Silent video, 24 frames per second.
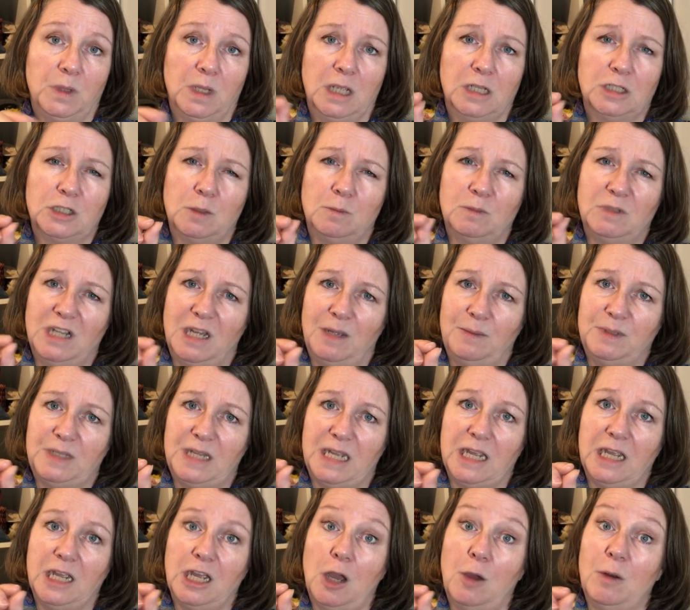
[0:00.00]
sometimes they
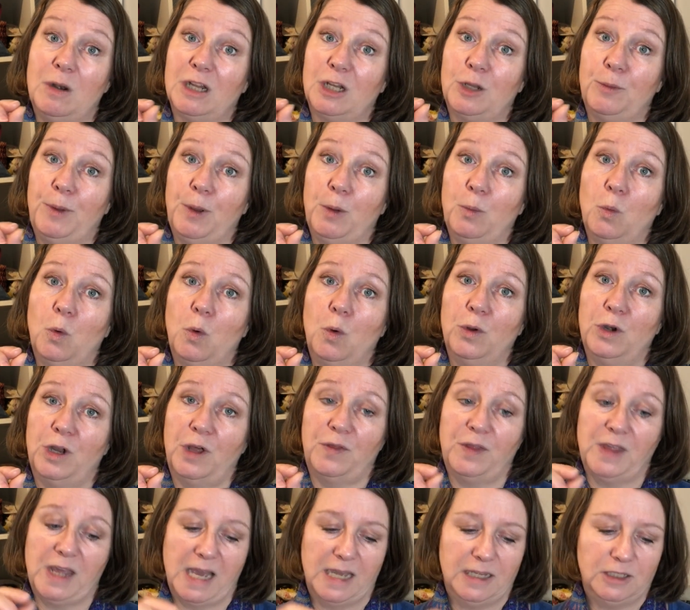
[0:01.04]
can go a little bit worn
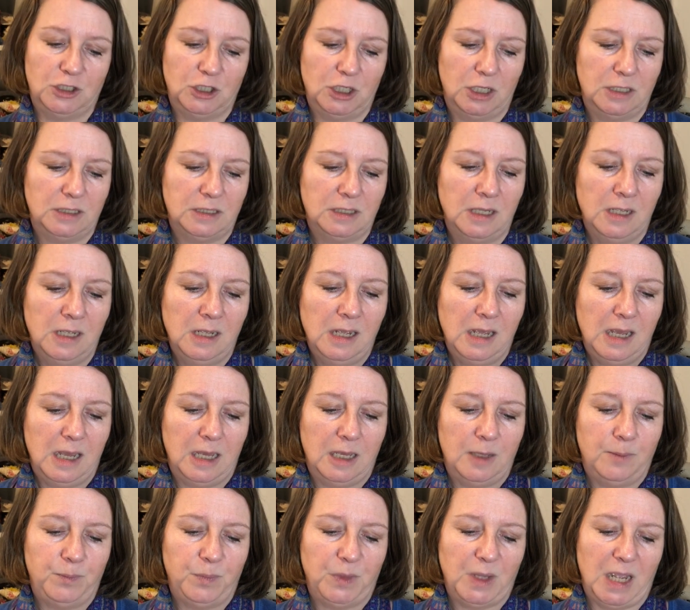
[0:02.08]
on the edges,
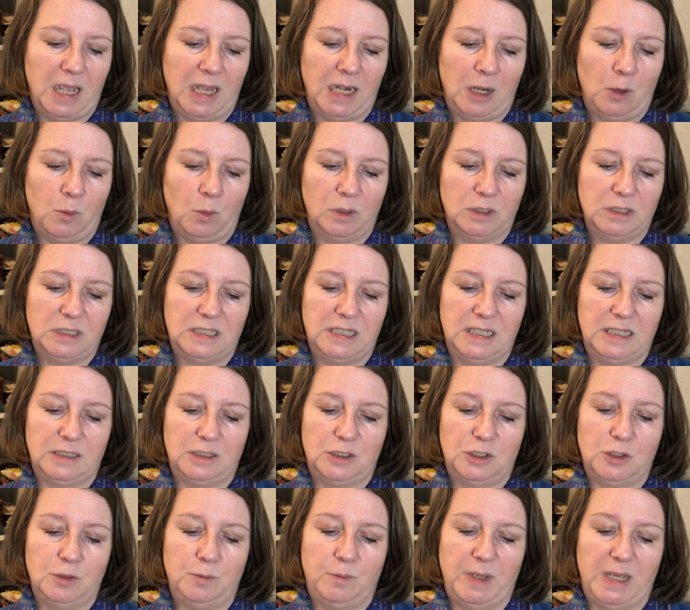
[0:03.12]
and I wanted it
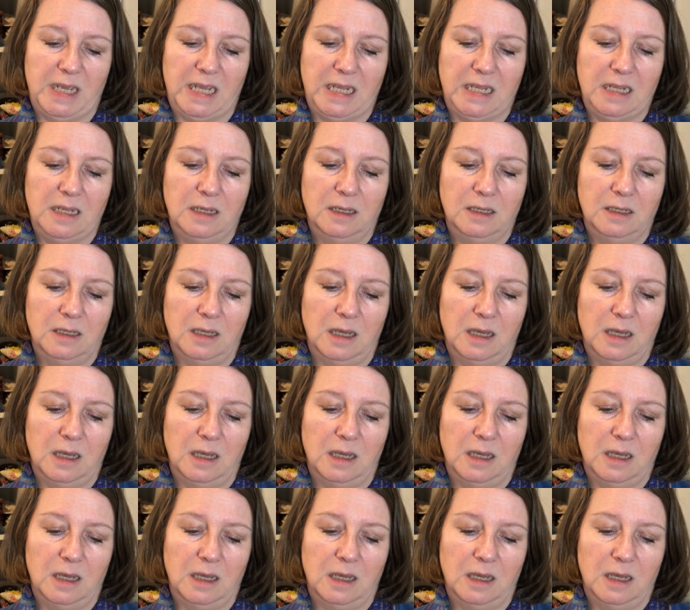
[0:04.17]
to be